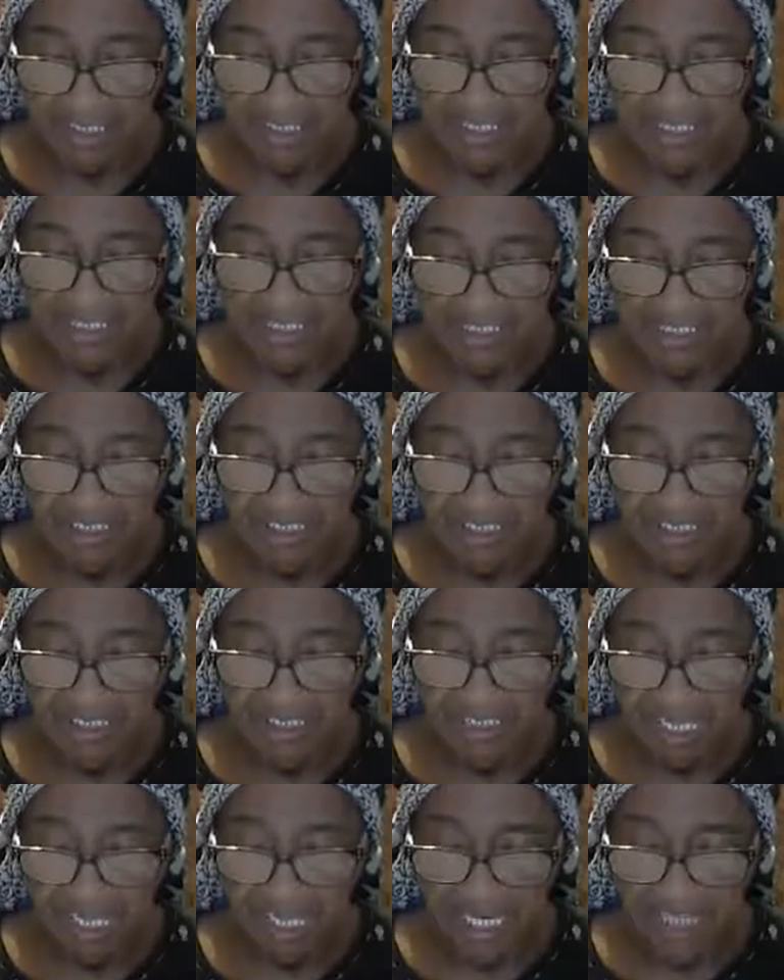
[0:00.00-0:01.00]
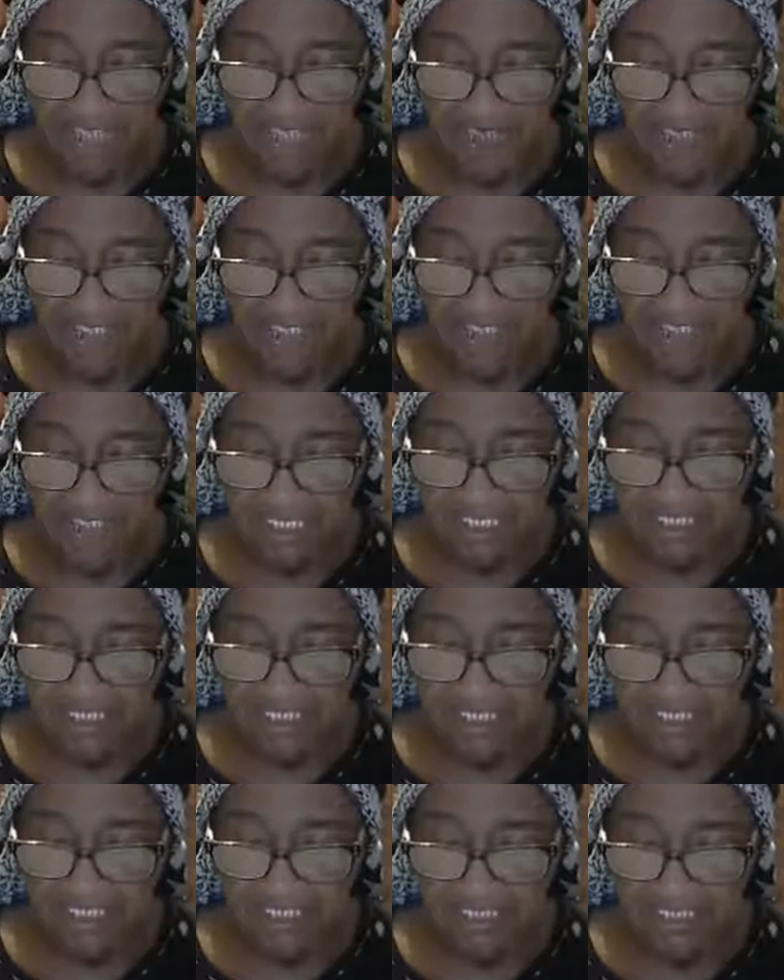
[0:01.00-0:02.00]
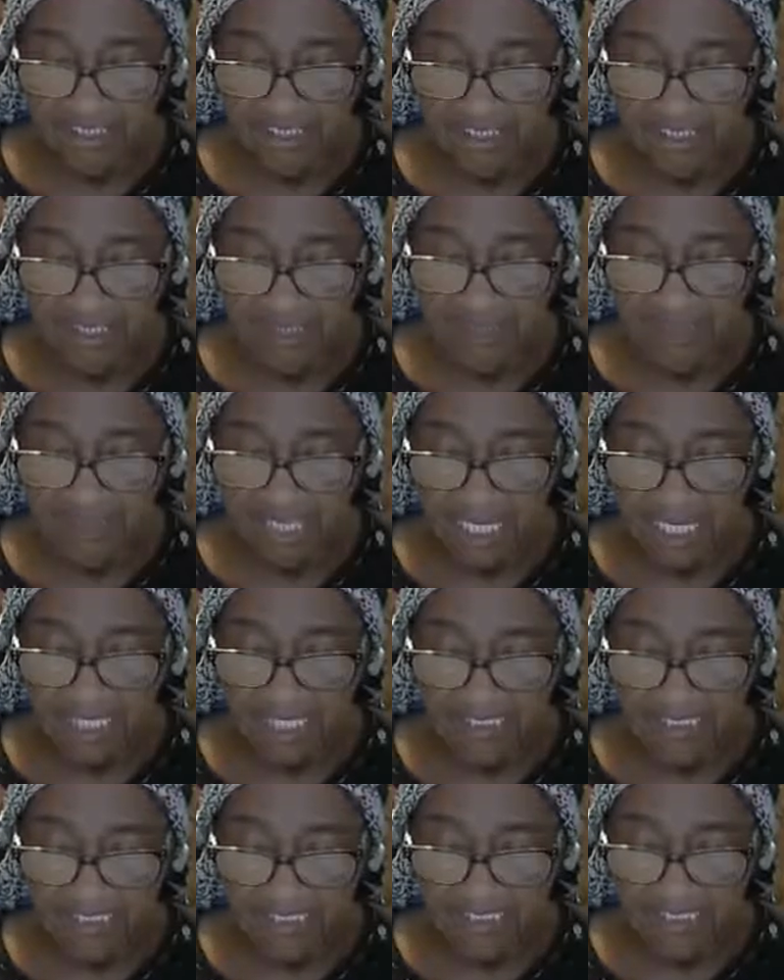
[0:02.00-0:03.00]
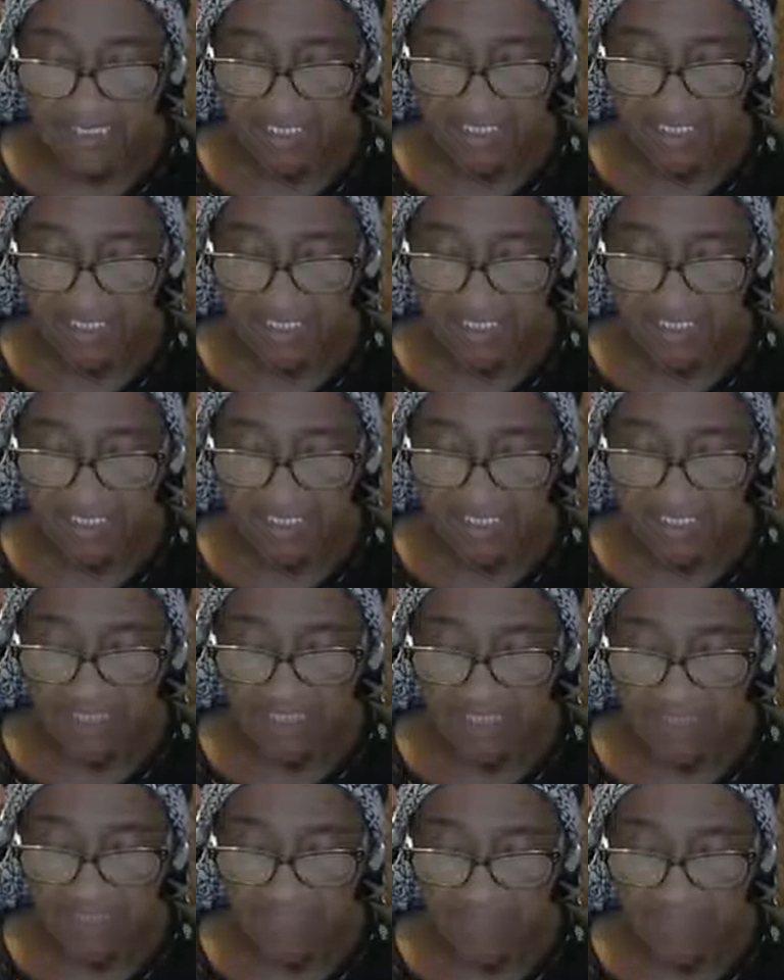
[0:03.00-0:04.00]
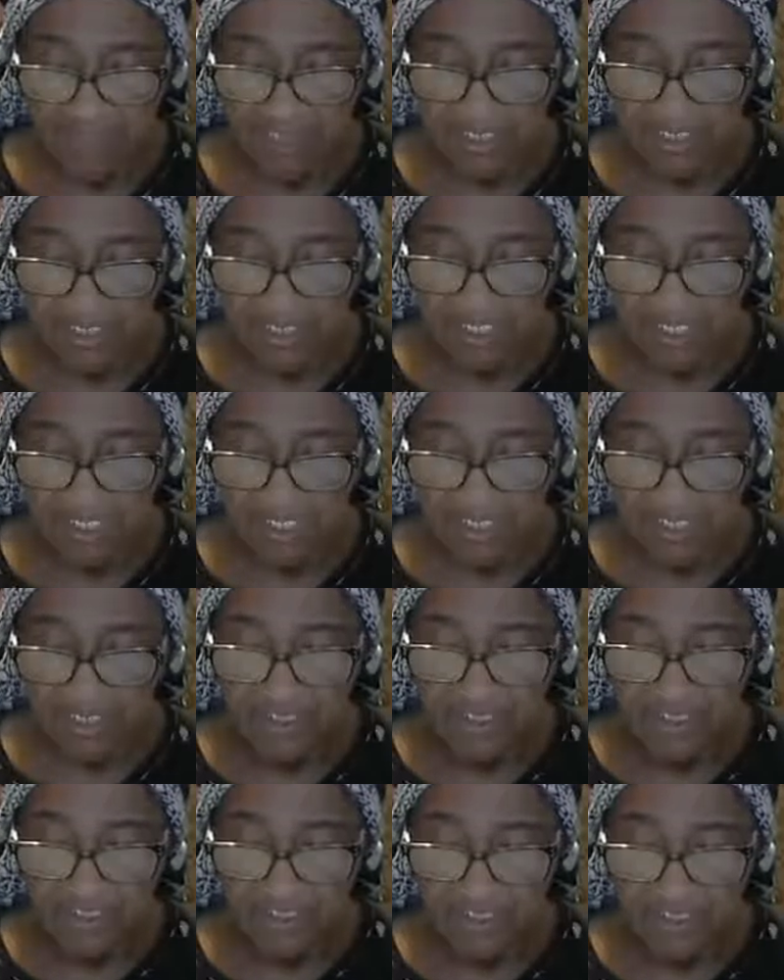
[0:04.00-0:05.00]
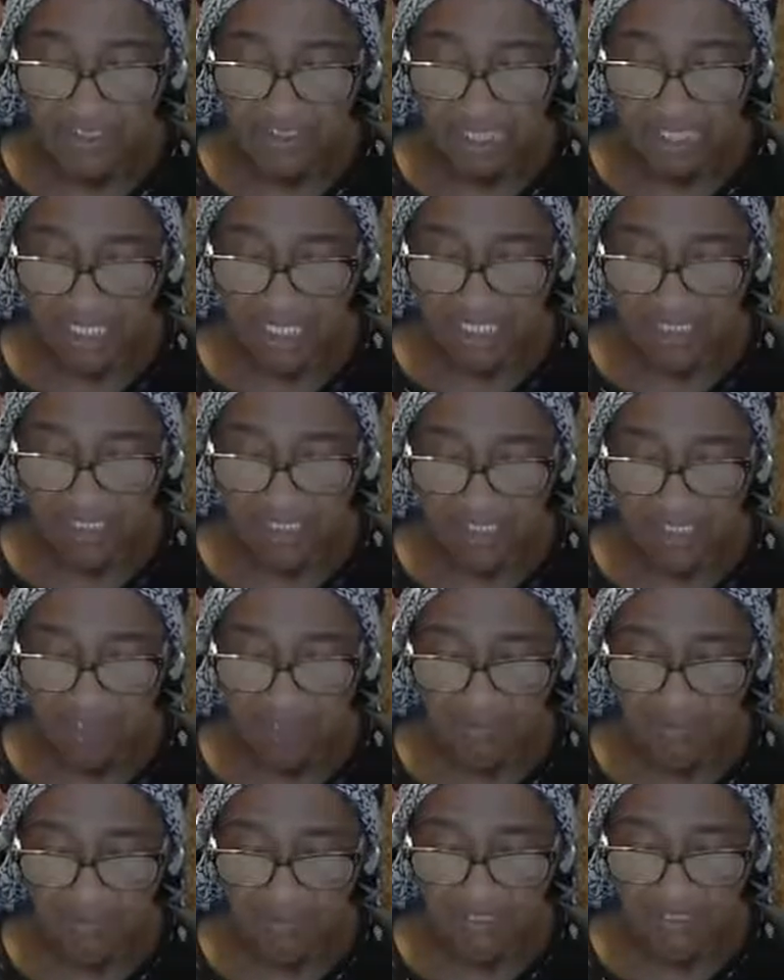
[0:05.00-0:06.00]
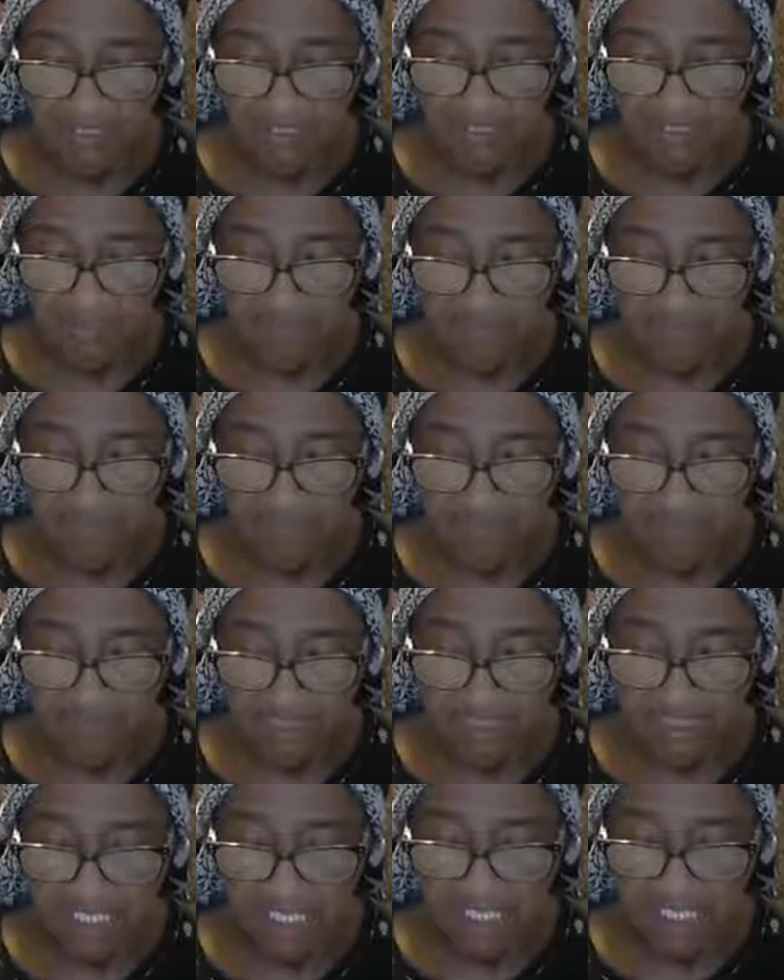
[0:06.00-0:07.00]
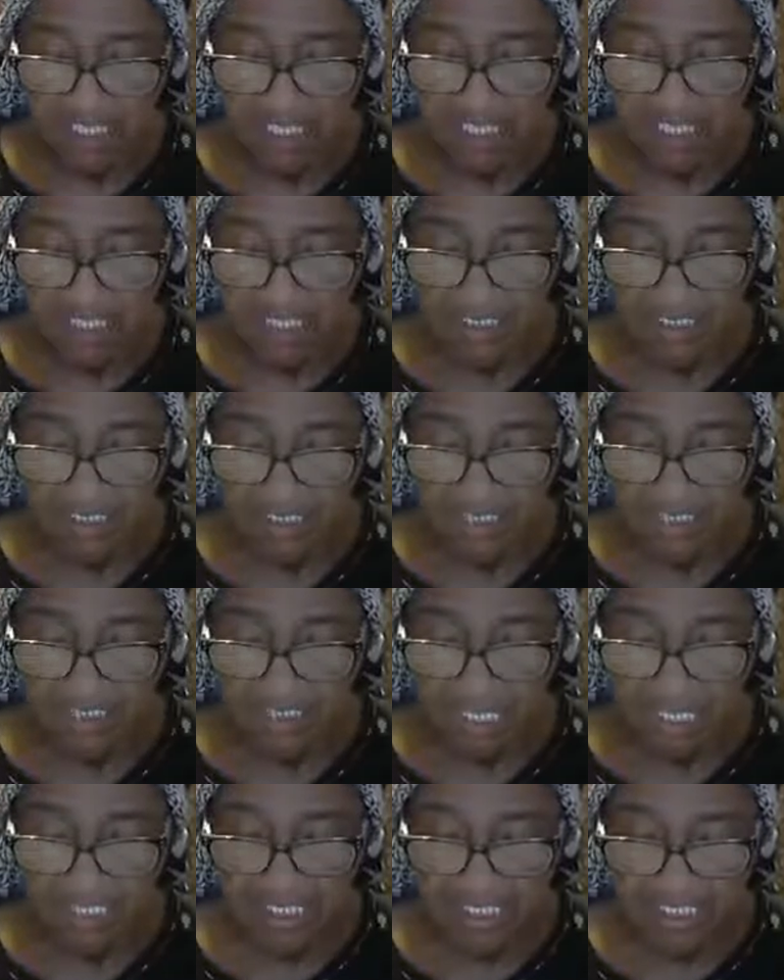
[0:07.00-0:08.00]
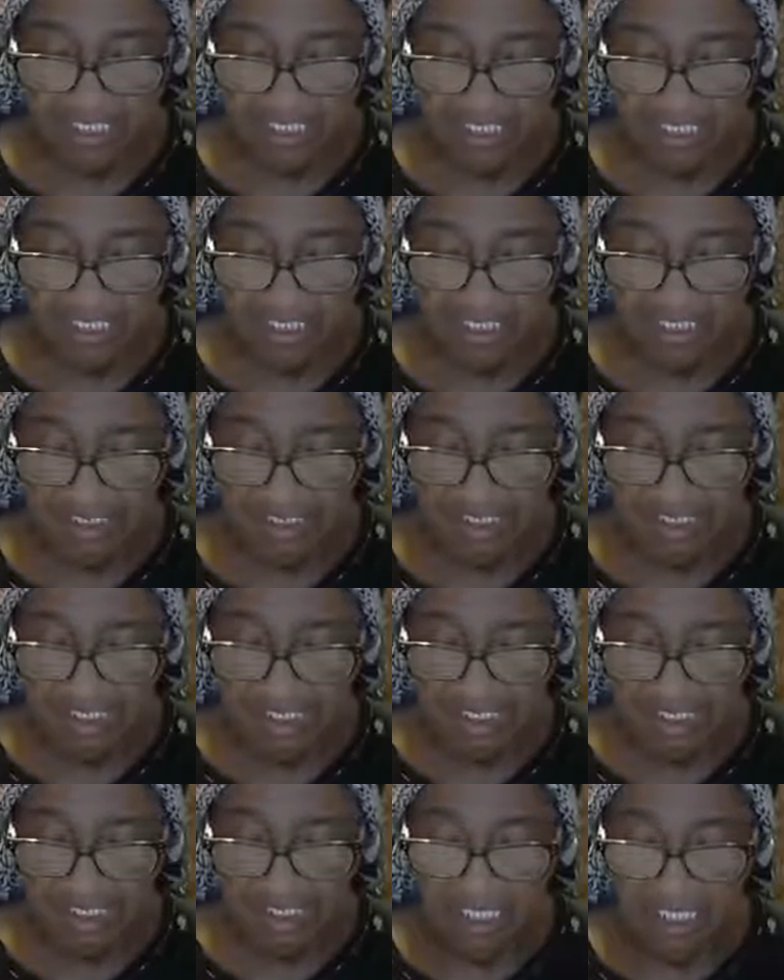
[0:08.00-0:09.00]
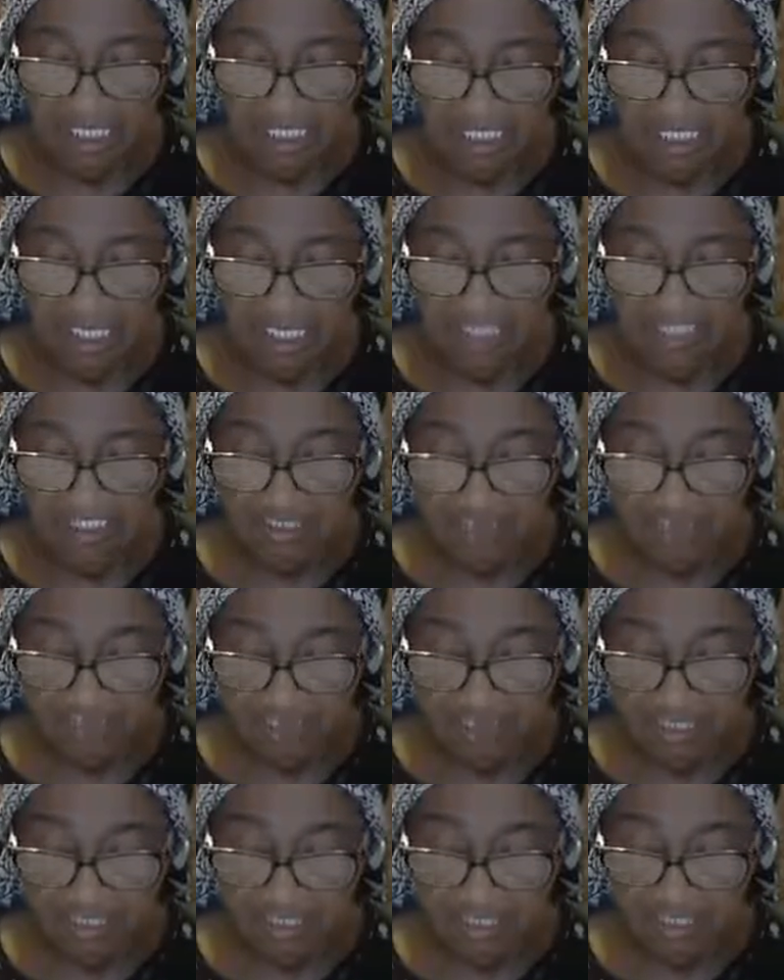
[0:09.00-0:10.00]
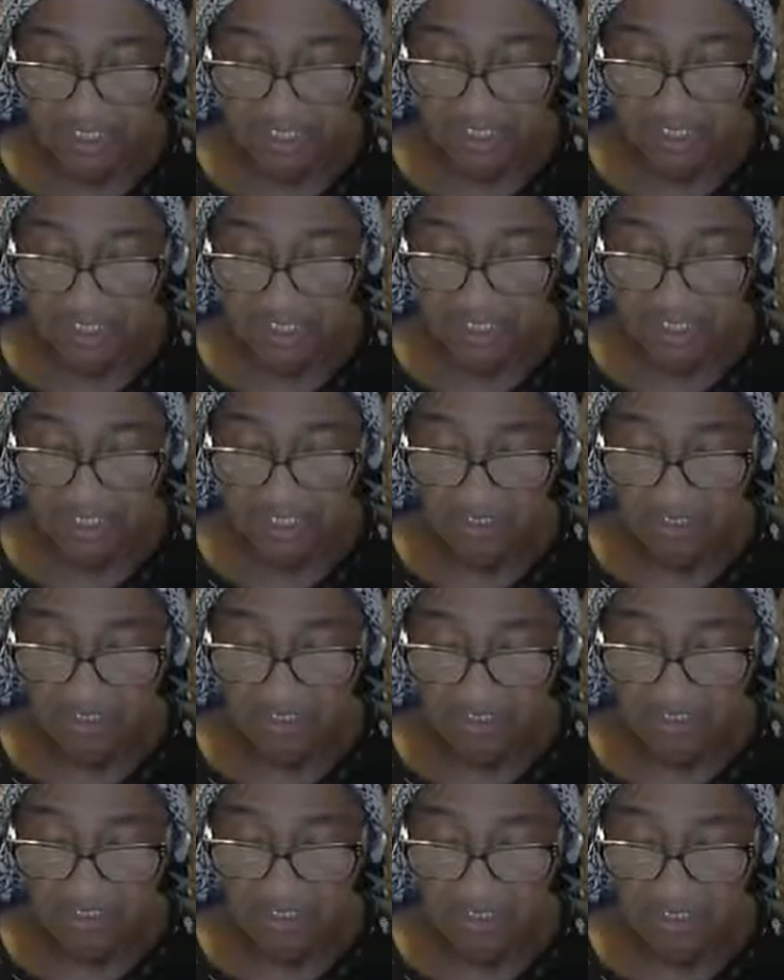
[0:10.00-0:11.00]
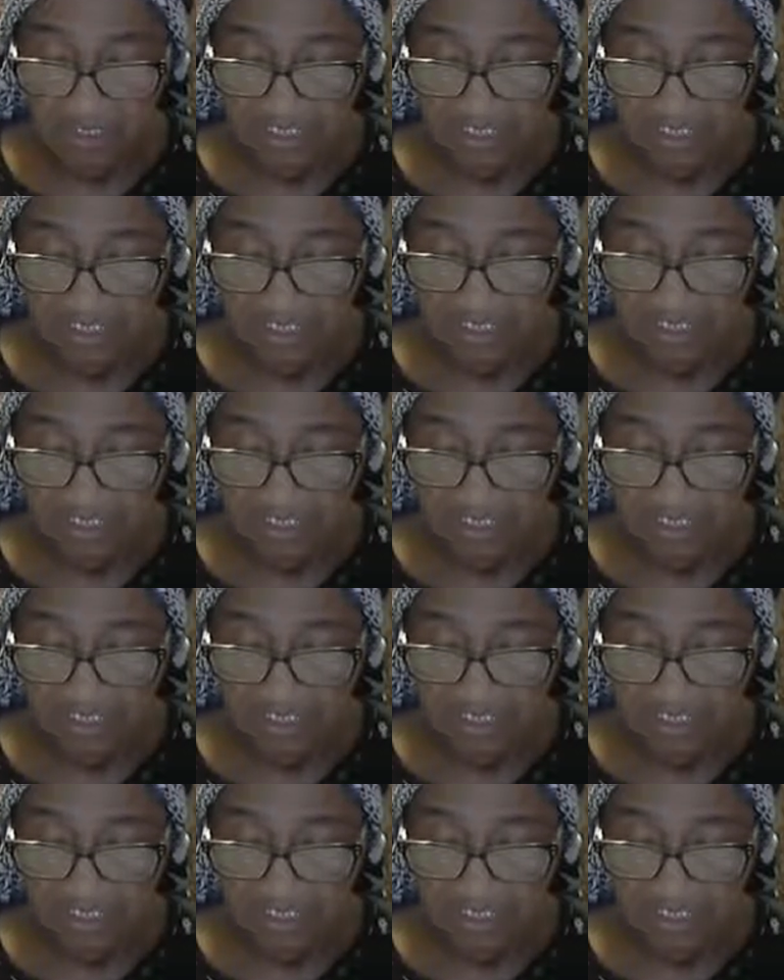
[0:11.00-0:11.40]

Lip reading: And a little after, they that stood by said again to Peter, Surely thou art one of them, for thou art a Galilean, and thy speech agreeth